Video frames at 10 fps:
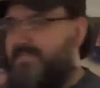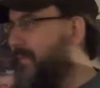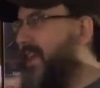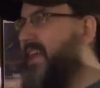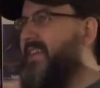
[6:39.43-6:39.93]

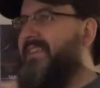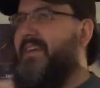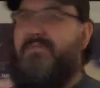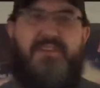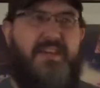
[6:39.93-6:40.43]
mean,
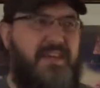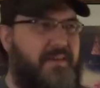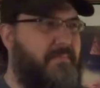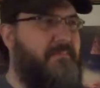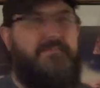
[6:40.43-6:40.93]
not
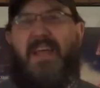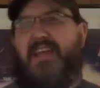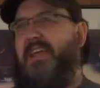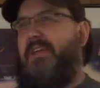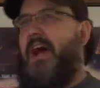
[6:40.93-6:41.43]
really
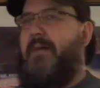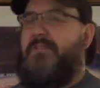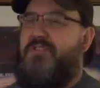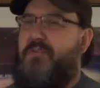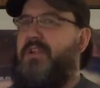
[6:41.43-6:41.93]
any
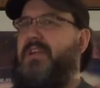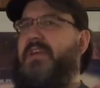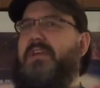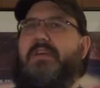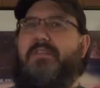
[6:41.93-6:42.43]

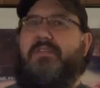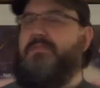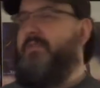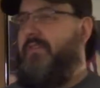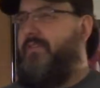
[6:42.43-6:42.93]
opportunity in
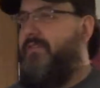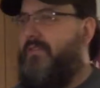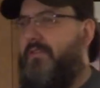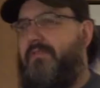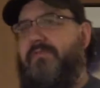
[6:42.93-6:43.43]
this movie
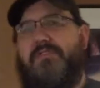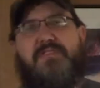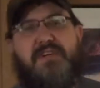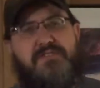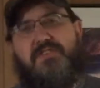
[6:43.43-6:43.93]
for
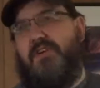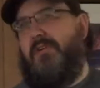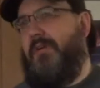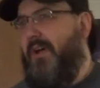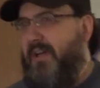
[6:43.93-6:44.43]
such,
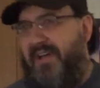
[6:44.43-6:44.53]
so